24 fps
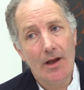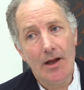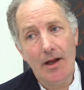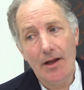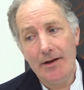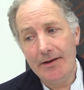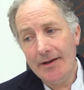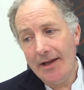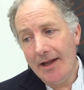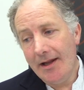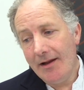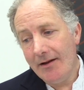
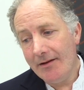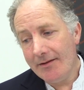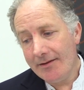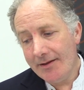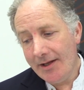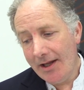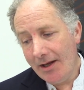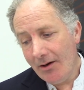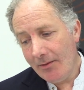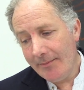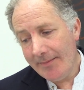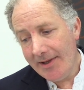and
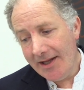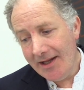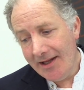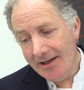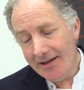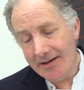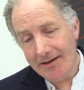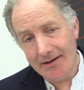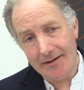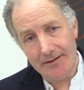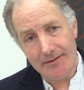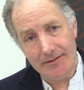now I'm
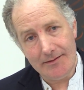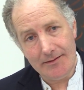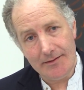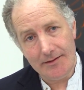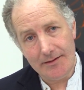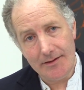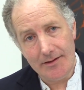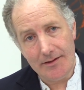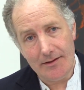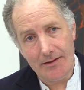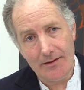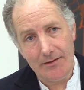here,
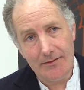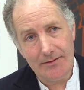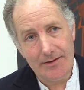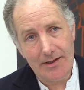you know.